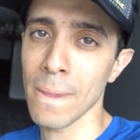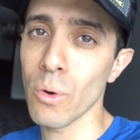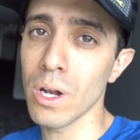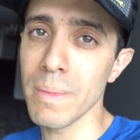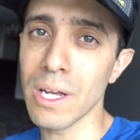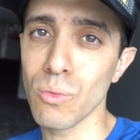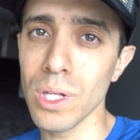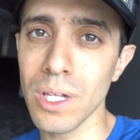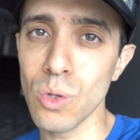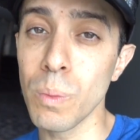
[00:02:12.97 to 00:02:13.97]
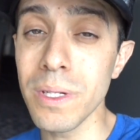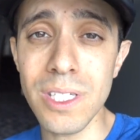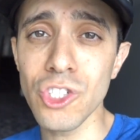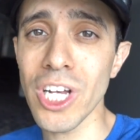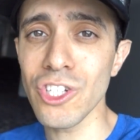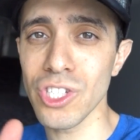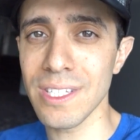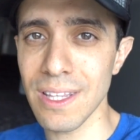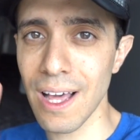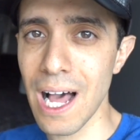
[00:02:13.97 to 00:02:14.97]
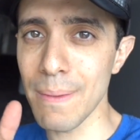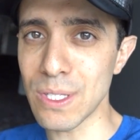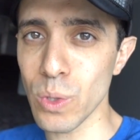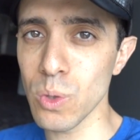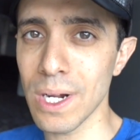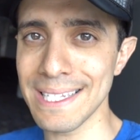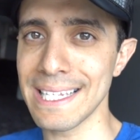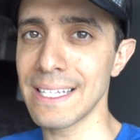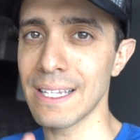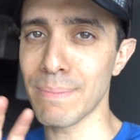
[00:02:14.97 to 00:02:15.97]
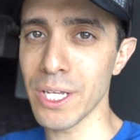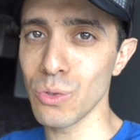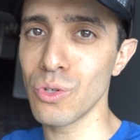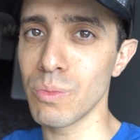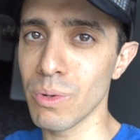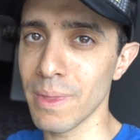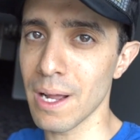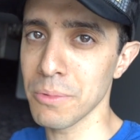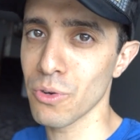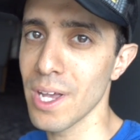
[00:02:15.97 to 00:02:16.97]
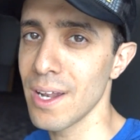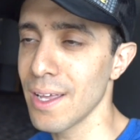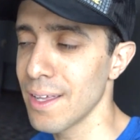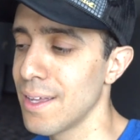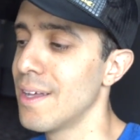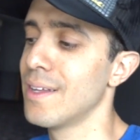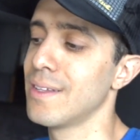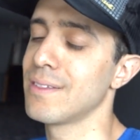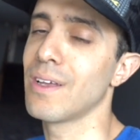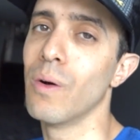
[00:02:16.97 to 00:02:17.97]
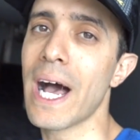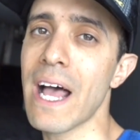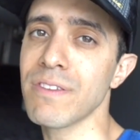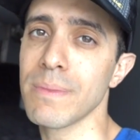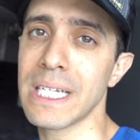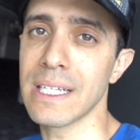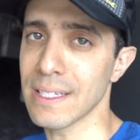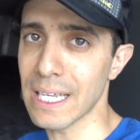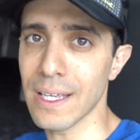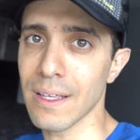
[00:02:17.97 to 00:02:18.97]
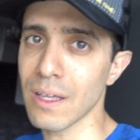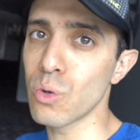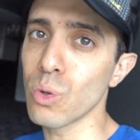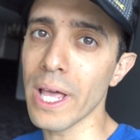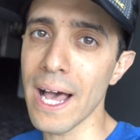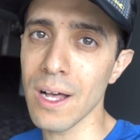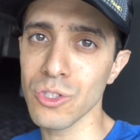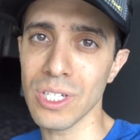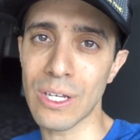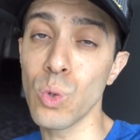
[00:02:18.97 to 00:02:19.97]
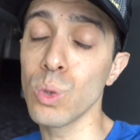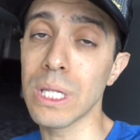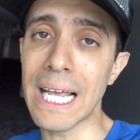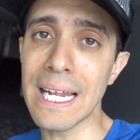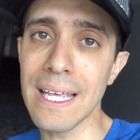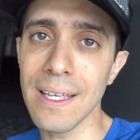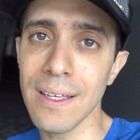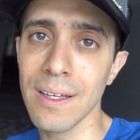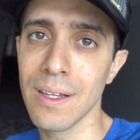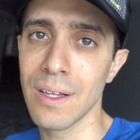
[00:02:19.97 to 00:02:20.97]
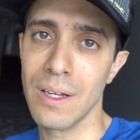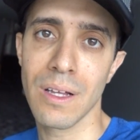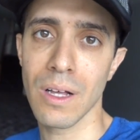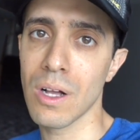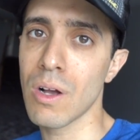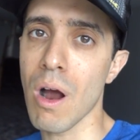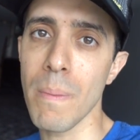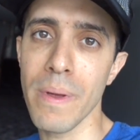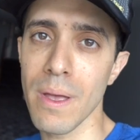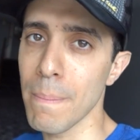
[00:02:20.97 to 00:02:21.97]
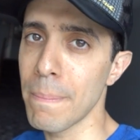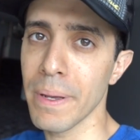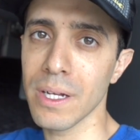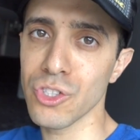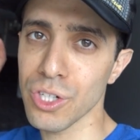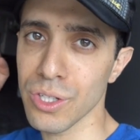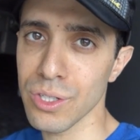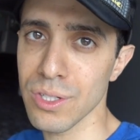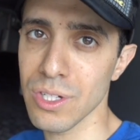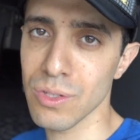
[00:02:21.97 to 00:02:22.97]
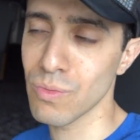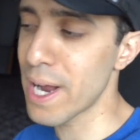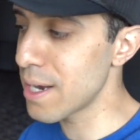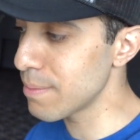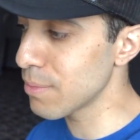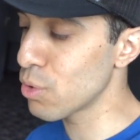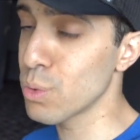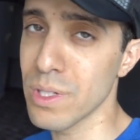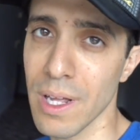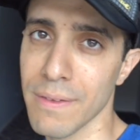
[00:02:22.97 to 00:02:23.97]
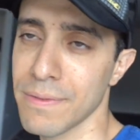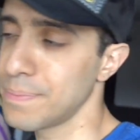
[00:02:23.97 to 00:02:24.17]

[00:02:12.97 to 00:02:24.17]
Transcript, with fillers: We're gonna make it really cool. Put suggestions in the comments what you wanna see in my YouTube room that I'm creating. So I have some ideas like cool couch, like cool lighting, carpet, pictures, just random cool stuff.